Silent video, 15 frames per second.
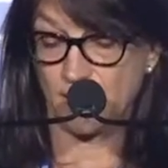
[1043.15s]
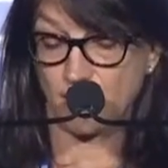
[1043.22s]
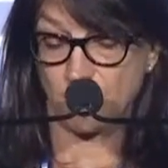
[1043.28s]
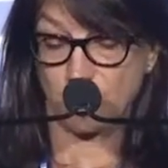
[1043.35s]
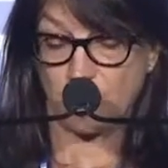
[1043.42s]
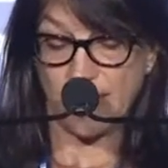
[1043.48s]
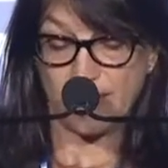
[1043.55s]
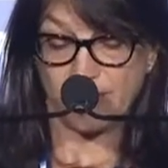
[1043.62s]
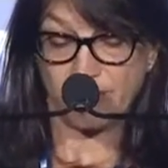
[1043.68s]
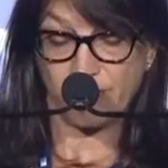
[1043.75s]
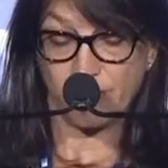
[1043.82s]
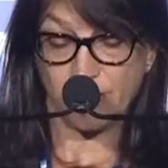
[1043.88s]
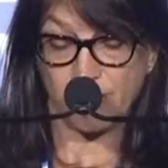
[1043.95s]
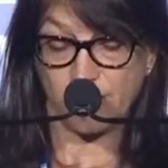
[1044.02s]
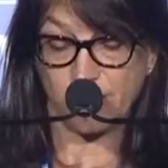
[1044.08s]
many of
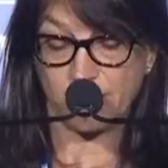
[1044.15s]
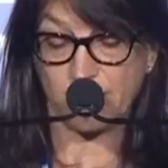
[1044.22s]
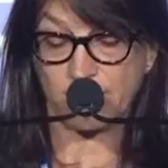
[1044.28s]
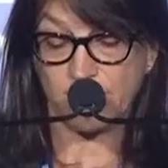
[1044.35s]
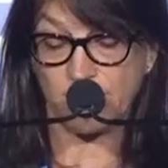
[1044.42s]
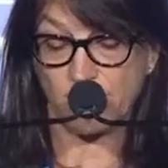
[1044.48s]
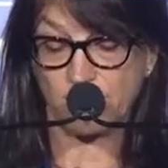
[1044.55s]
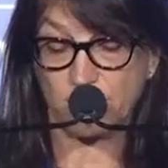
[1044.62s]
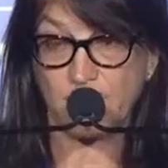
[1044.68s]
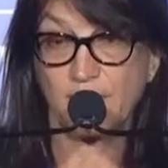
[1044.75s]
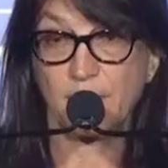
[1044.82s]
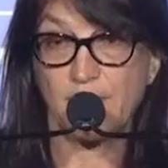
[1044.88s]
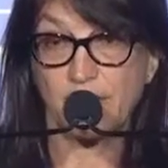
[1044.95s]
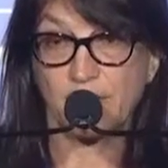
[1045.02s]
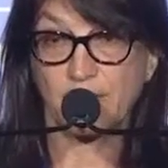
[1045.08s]
them thought that the only
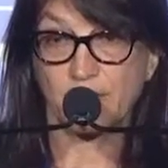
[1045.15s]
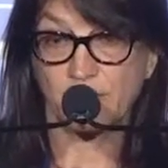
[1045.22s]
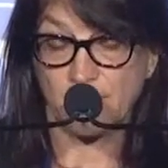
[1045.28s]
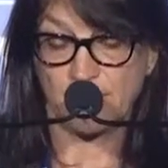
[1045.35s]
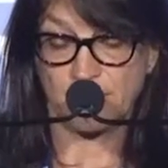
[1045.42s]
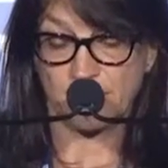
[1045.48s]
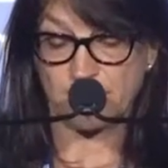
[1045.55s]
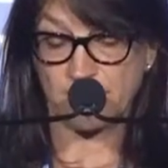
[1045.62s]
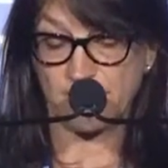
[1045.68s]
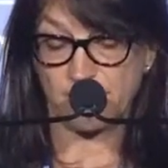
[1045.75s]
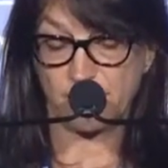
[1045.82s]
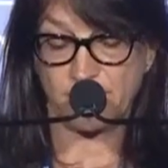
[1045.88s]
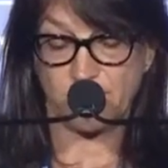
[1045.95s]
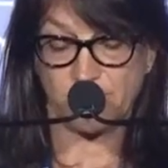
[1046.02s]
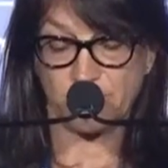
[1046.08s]
American writers there
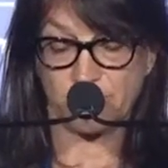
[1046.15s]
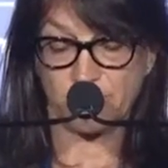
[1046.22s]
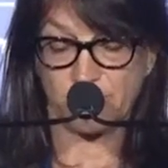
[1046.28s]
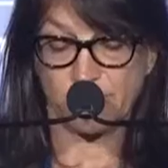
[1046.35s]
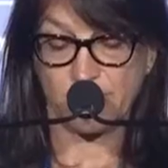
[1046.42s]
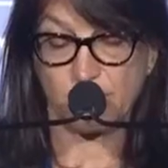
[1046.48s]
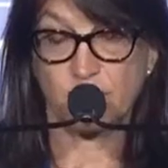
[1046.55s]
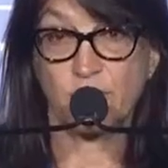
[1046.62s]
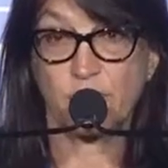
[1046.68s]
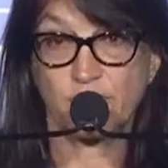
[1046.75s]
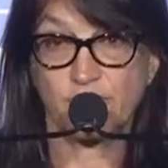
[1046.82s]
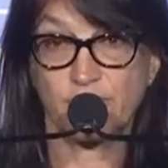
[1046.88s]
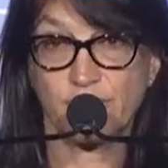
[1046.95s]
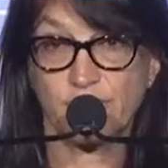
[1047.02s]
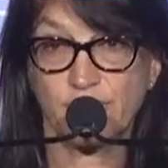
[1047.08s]
in the country wrote
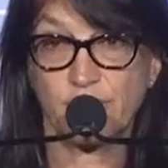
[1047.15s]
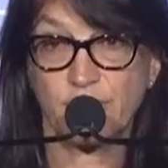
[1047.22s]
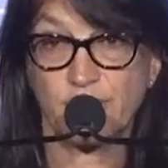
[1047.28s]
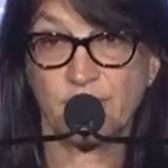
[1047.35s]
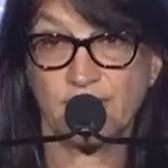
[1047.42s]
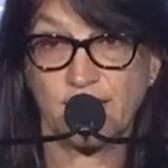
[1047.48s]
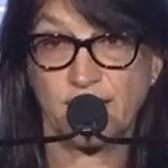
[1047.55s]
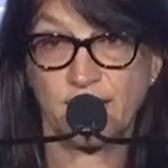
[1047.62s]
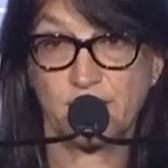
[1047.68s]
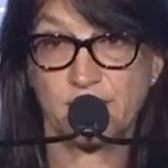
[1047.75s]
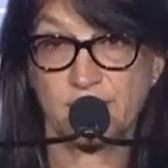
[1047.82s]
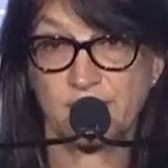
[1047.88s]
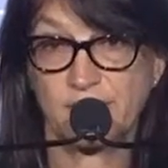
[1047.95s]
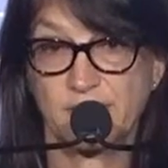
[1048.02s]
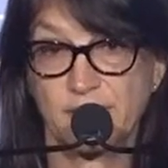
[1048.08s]
for the New York
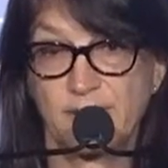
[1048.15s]
Times.